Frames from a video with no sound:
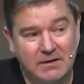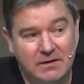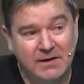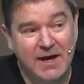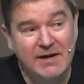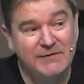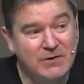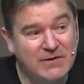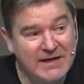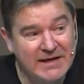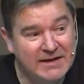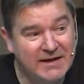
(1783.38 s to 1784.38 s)
None of you
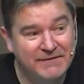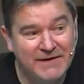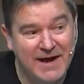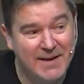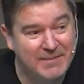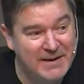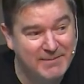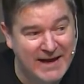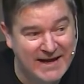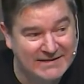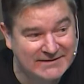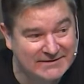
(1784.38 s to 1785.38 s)
get a VIP
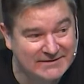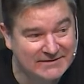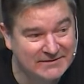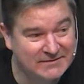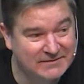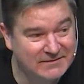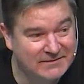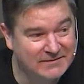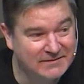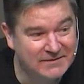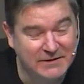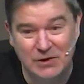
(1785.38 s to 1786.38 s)
pass.
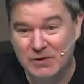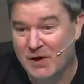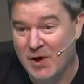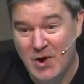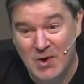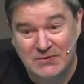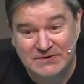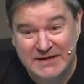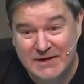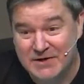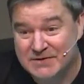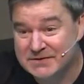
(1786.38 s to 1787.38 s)
You're all
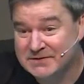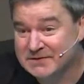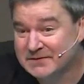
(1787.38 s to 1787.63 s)
sinners